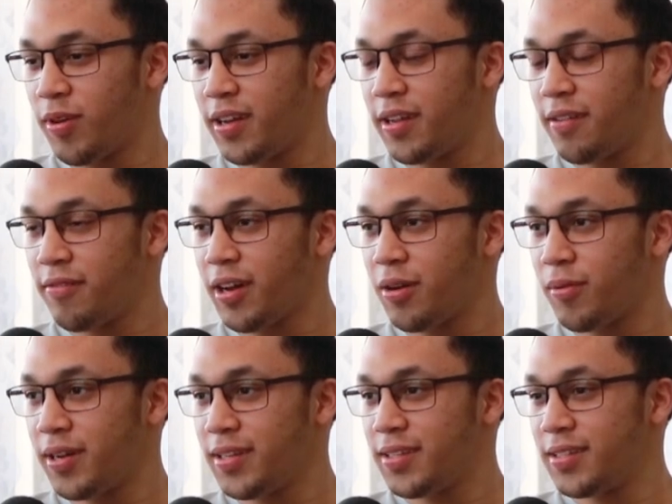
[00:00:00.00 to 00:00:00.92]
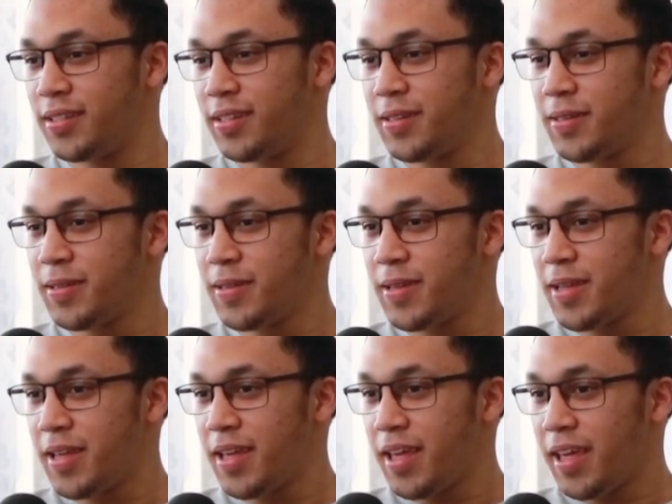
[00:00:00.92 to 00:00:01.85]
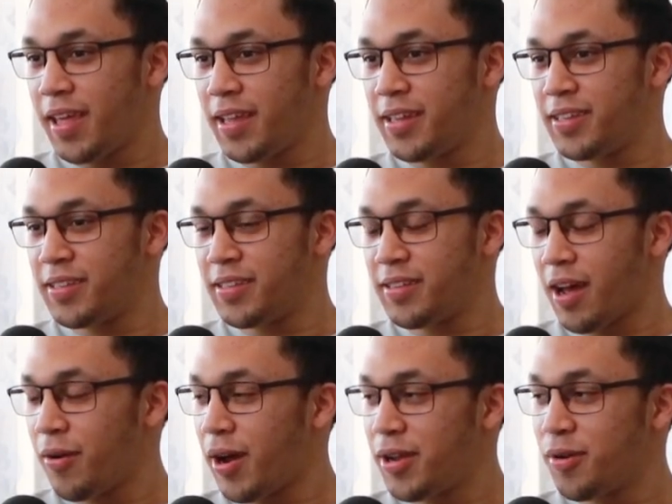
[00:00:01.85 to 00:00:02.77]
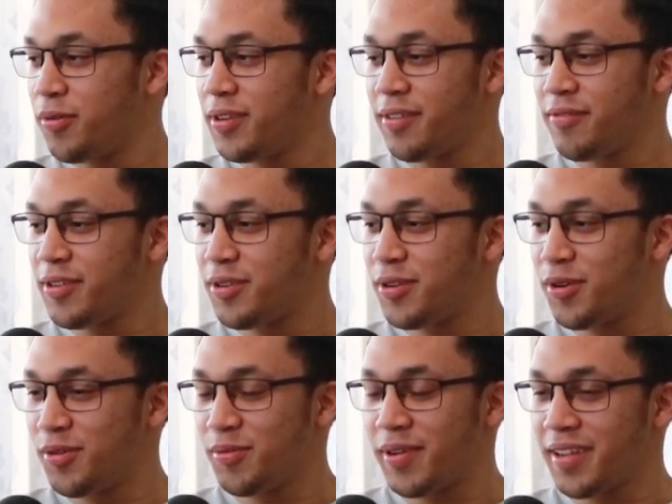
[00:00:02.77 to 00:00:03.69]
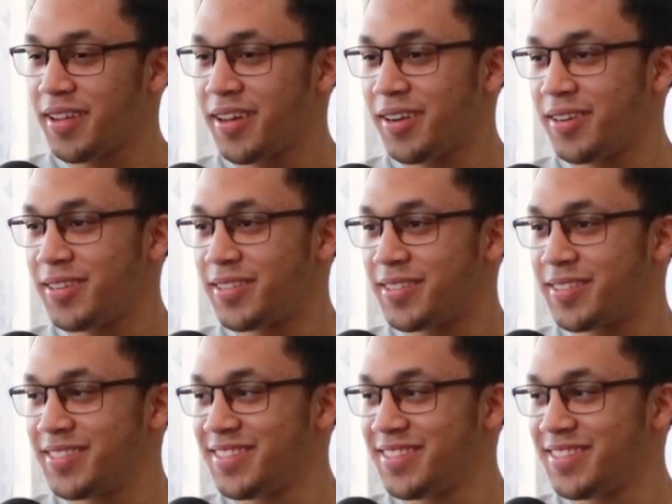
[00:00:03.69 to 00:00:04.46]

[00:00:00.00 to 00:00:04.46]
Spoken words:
whatever I wanted, and now I don't even know where they are.